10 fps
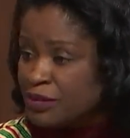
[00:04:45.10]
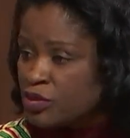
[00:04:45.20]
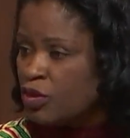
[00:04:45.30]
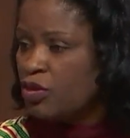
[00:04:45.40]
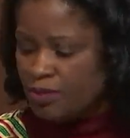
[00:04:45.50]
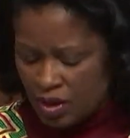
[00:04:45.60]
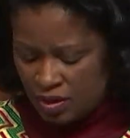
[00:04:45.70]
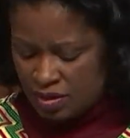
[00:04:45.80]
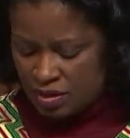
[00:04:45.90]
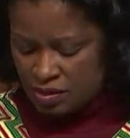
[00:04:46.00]
In fact, it
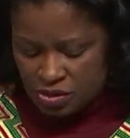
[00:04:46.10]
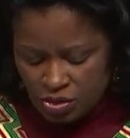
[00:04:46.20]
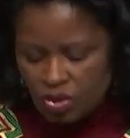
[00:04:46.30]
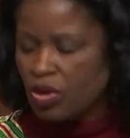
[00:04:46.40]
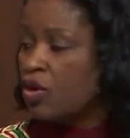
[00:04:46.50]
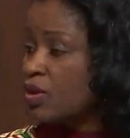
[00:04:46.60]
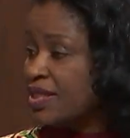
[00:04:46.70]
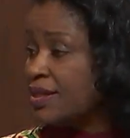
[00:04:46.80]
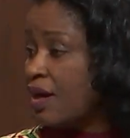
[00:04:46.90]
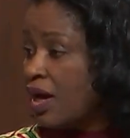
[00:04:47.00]
is totally
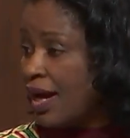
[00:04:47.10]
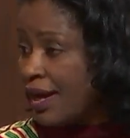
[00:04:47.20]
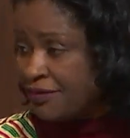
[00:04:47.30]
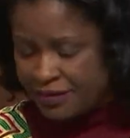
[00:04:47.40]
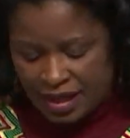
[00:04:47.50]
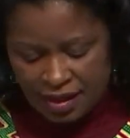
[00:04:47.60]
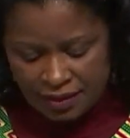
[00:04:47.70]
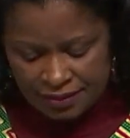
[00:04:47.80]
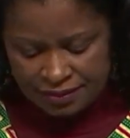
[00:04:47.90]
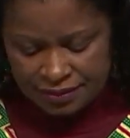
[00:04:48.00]
inexistent on the
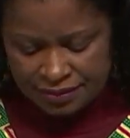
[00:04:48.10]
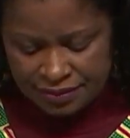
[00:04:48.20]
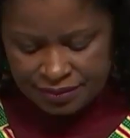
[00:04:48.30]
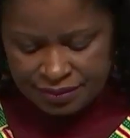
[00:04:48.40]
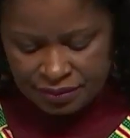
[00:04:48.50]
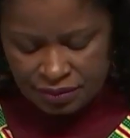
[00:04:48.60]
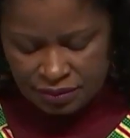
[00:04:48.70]
African continent.